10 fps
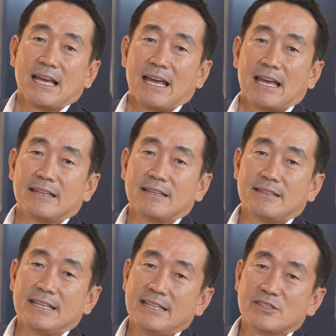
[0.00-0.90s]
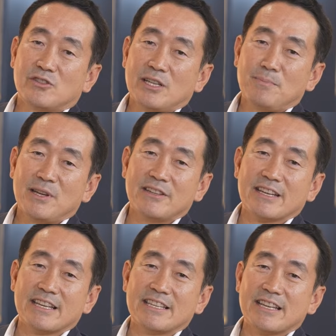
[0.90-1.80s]
And these green
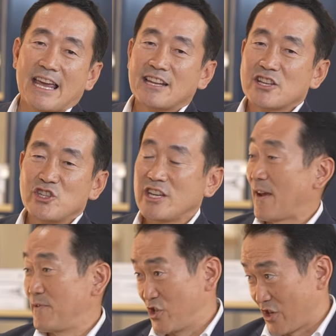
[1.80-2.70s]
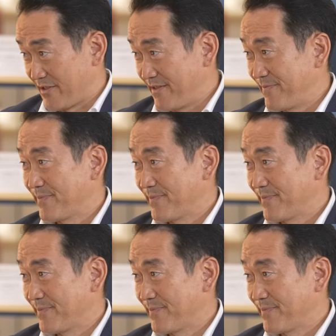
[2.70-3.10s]
building is energy efficient,